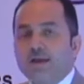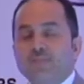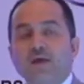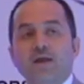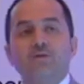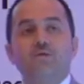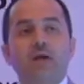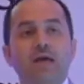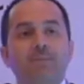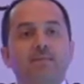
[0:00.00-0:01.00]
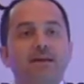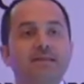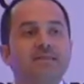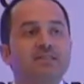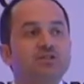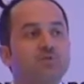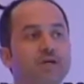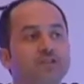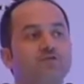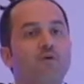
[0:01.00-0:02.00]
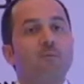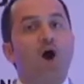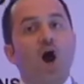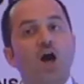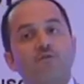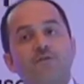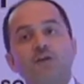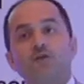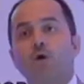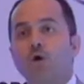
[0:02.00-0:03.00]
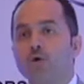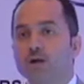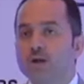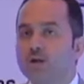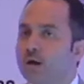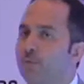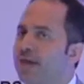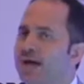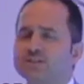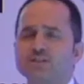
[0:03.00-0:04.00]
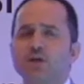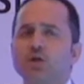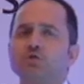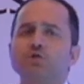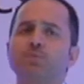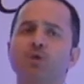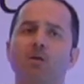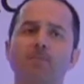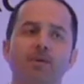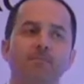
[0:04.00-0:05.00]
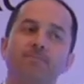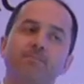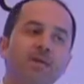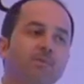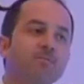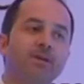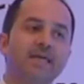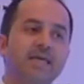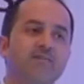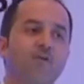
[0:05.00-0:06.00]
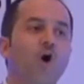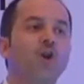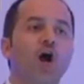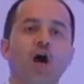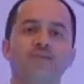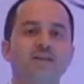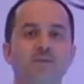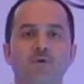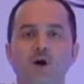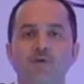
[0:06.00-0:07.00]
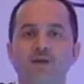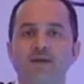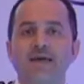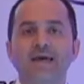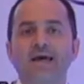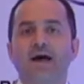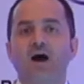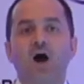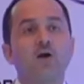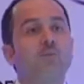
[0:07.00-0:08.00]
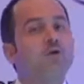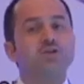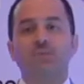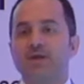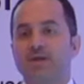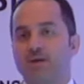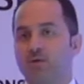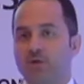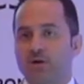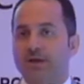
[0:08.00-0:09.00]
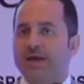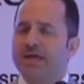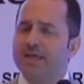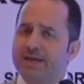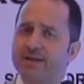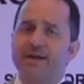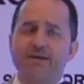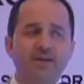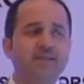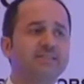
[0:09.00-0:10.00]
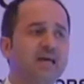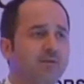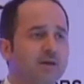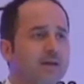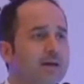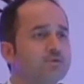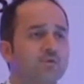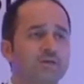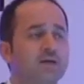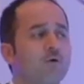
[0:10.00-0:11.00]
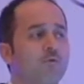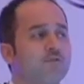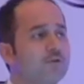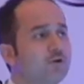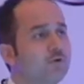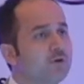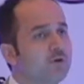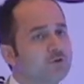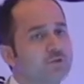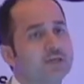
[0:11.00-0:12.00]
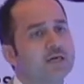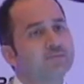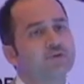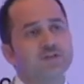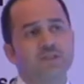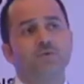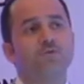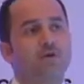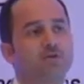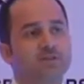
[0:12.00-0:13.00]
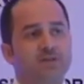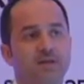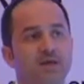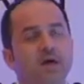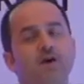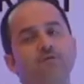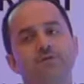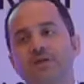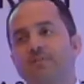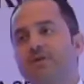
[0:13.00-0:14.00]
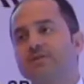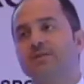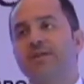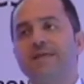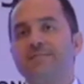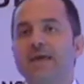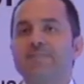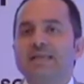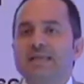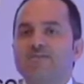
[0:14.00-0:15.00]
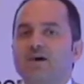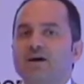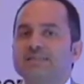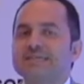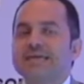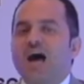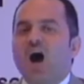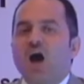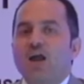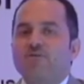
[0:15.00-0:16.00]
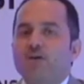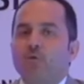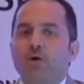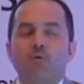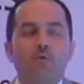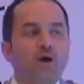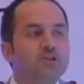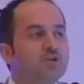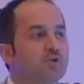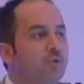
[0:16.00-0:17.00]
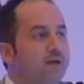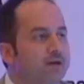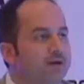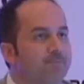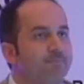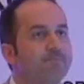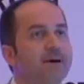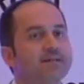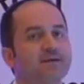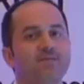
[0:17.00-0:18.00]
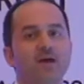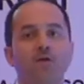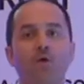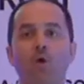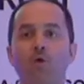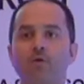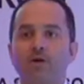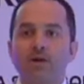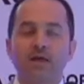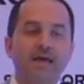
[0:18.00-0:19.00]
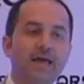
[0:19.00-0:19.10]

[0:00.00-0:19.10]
Then we implement the switch from IV to oral. Uh, we had this huge problem. People believe on IV antibiotic uh, are more superior than oral. And a great, a great example comes with the, with the fluoroquinolones when it comes to the ciprofloxacin. For some reason, they believe that IV works quicker, better than oral.